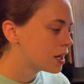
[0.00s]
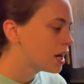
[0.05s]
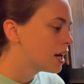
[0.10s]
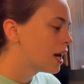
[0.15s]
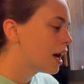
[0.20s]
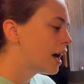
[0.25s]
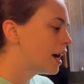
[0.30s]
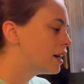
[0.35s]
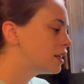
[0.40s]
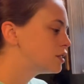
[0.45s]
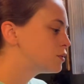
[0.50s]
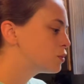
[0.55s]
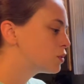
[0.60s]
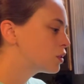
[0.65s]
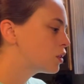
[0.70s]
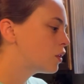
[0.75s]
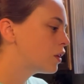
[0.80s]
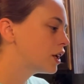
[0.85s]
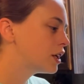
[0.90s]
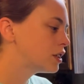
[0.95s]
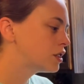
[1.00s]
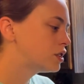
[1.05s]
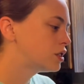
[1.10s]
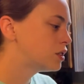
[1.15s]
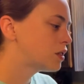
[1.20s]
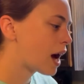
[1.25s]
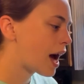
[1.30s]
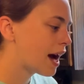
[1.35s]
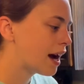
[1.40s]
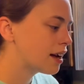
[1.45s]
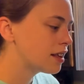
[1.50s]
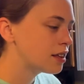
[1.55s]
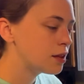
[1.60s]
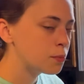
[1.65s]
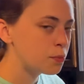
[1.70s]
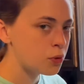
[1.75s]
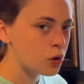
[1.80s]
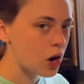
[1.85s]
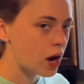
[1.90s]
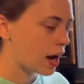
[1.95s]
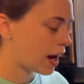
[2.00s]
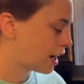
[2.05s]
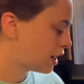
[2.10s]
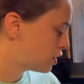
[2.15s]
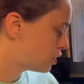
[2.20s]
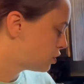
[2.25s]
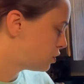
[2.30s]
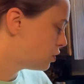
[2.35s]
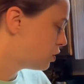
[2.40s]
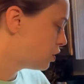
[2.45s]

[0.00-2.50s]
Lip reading: is we're going to add the brine to the